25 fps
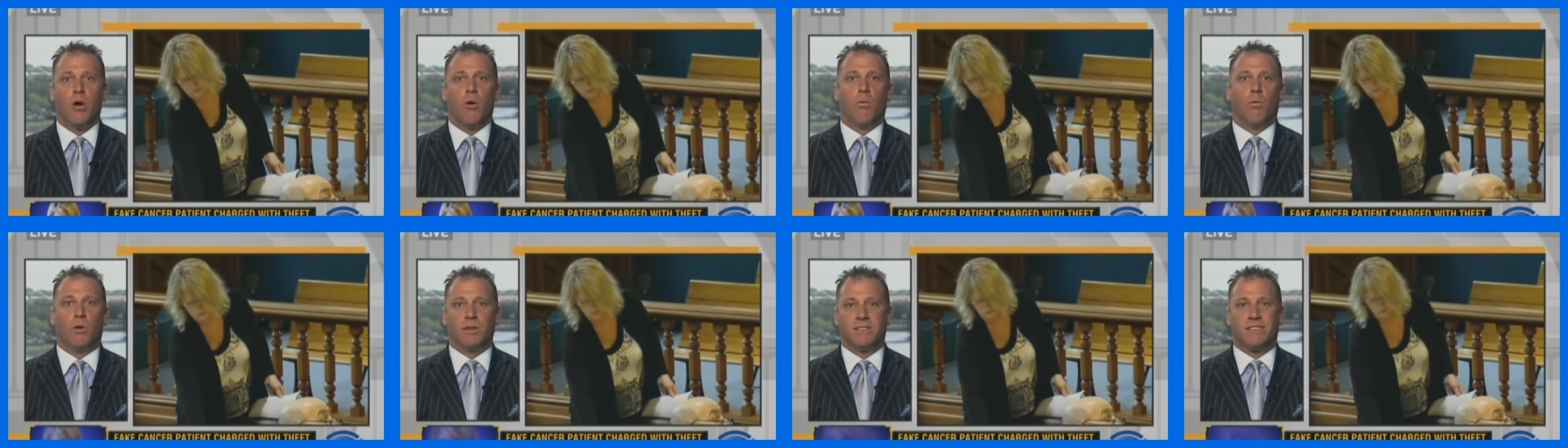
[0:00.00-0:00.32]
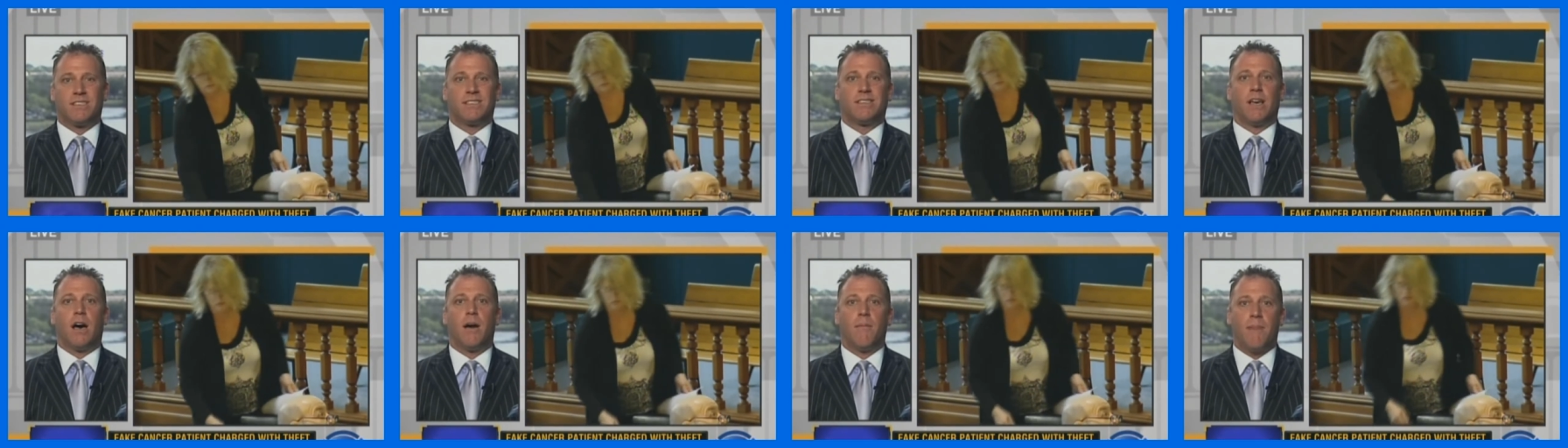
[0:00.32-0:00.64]
was
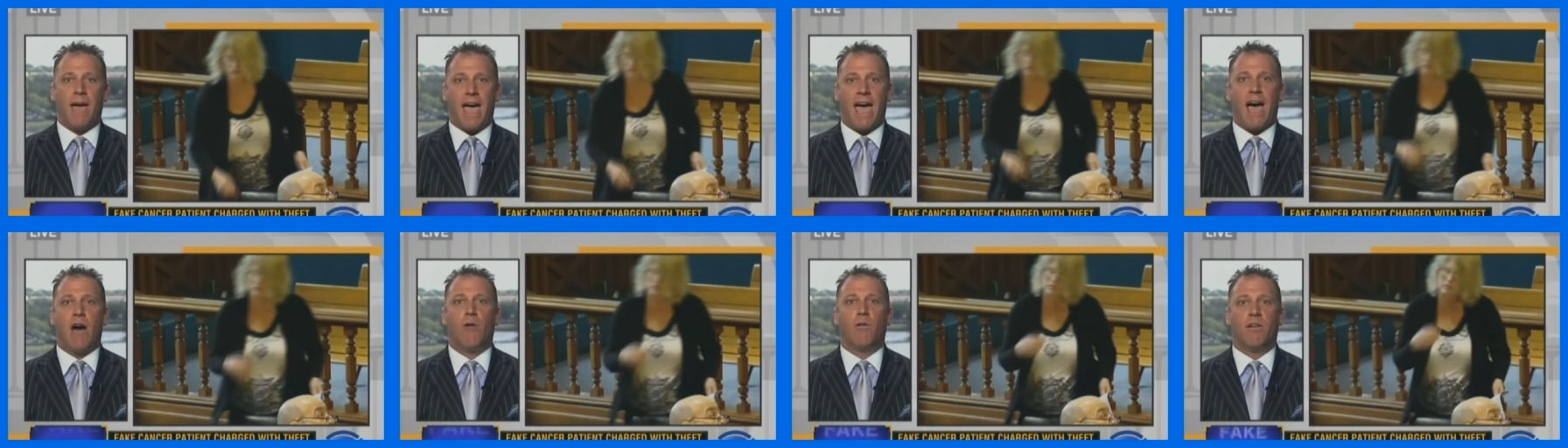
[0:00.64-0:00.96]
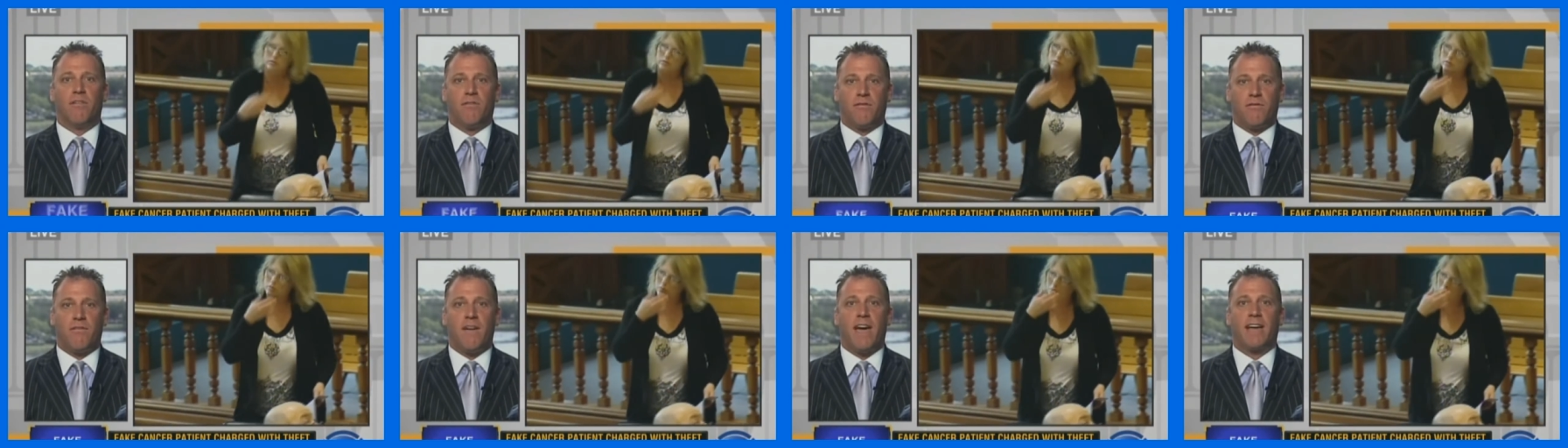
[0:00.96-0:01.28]
somehow
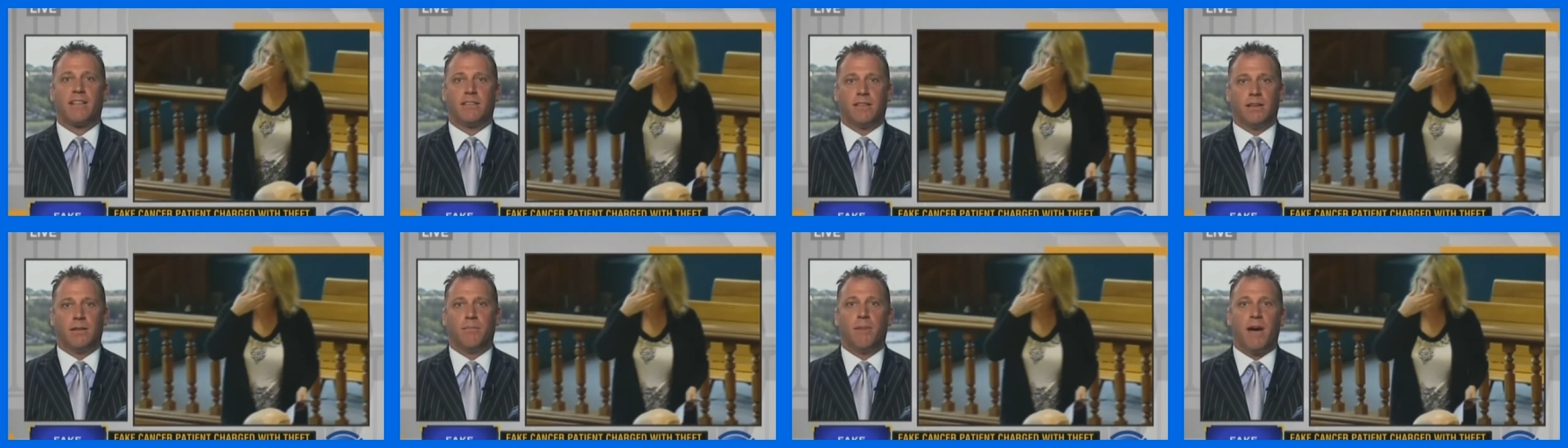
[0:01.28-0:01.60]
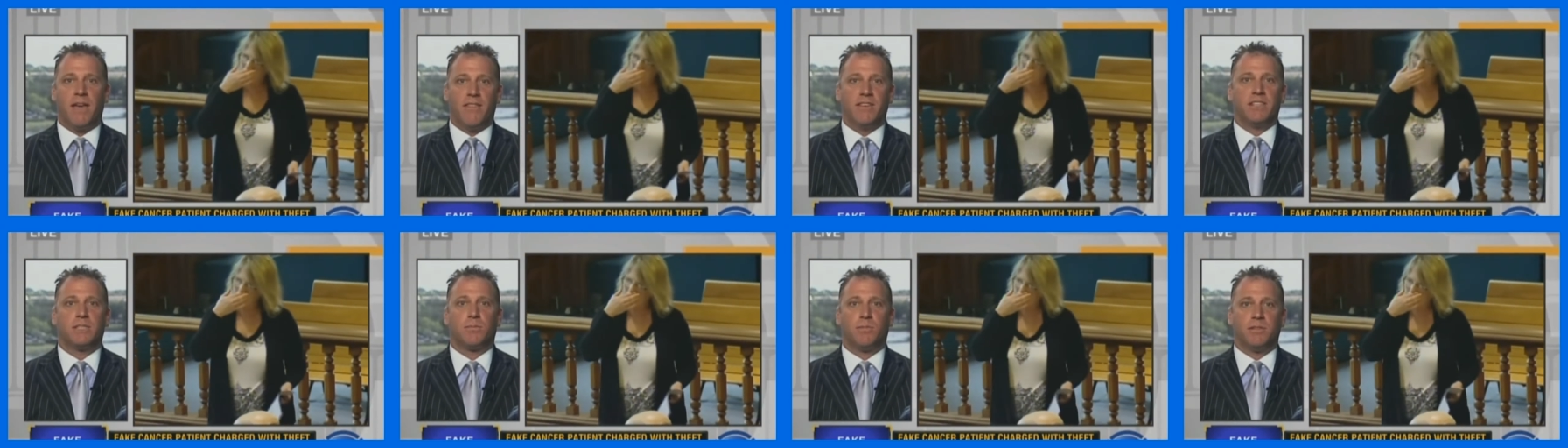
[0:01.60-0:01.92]
affected
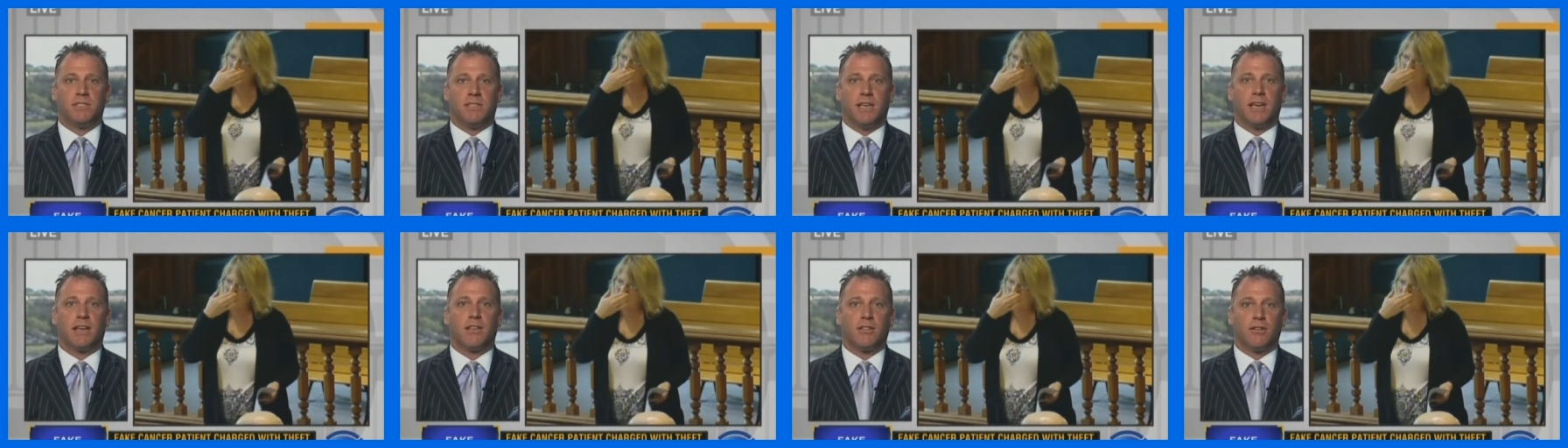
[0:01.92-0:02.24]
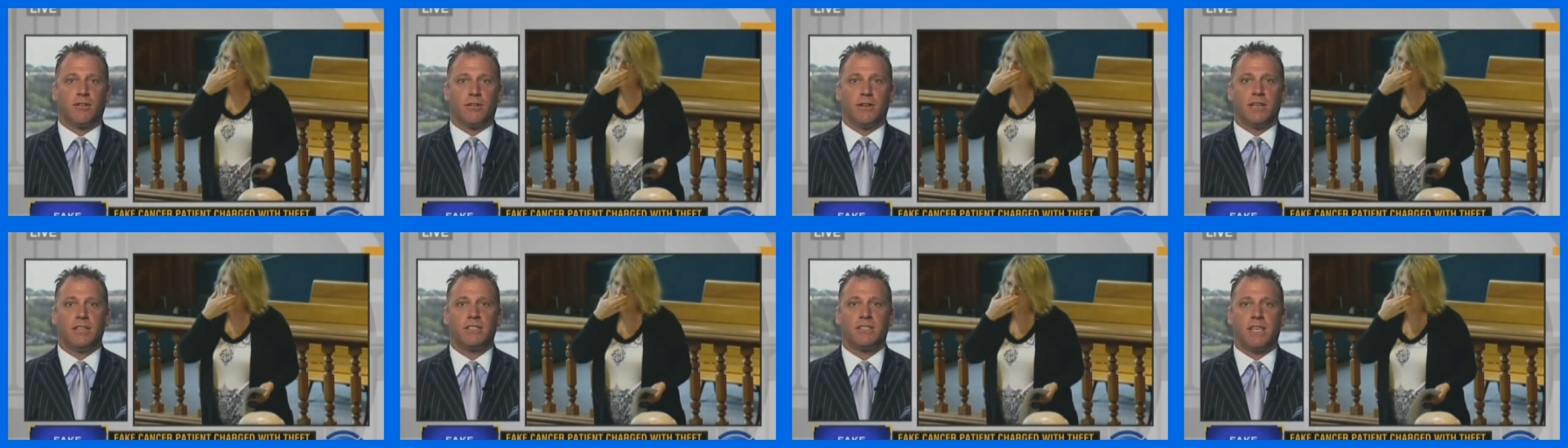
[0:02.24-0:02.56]
by this
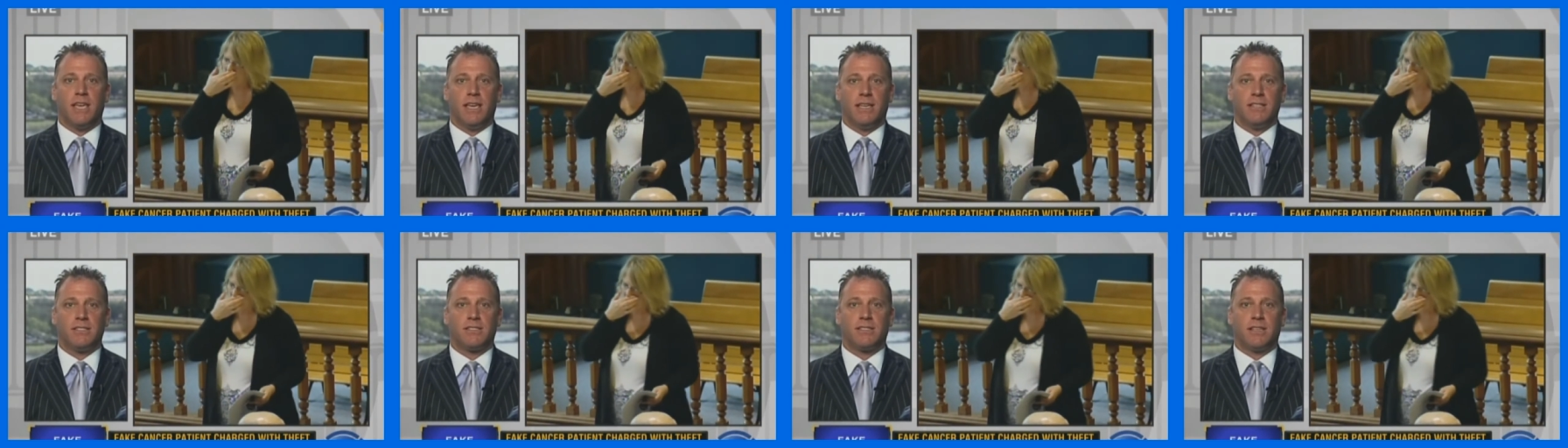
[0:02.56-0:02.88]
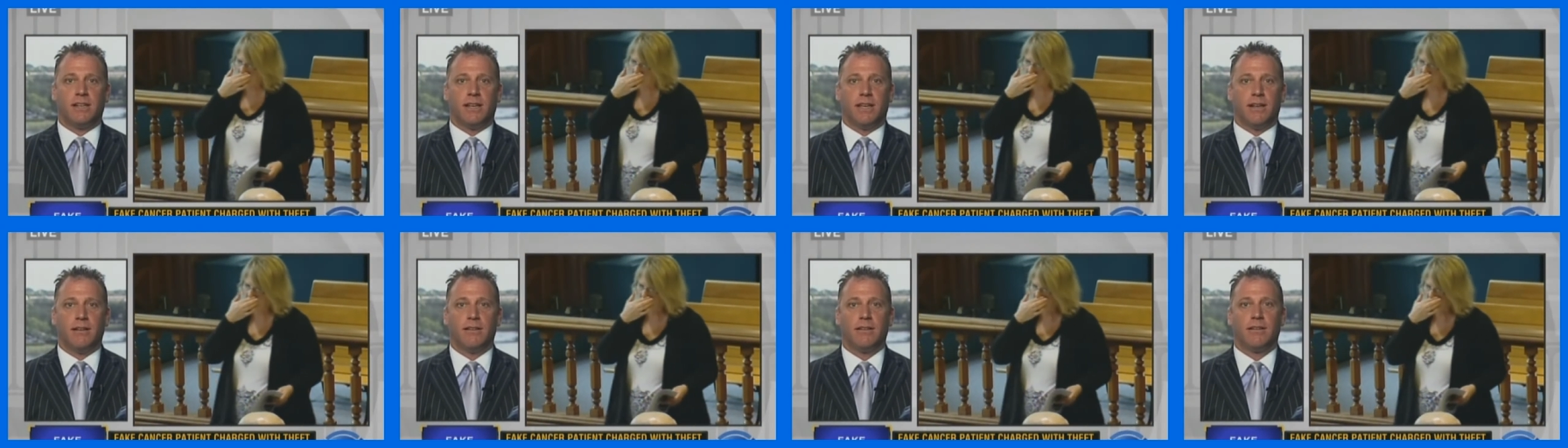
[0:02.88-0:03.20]
particular
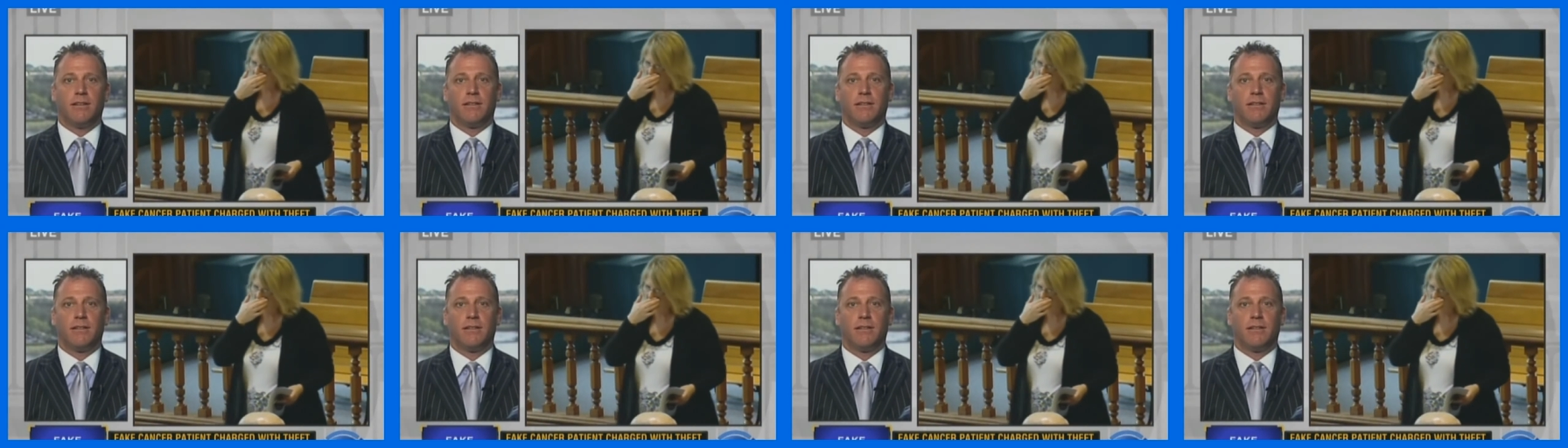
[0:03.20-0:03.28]
incident.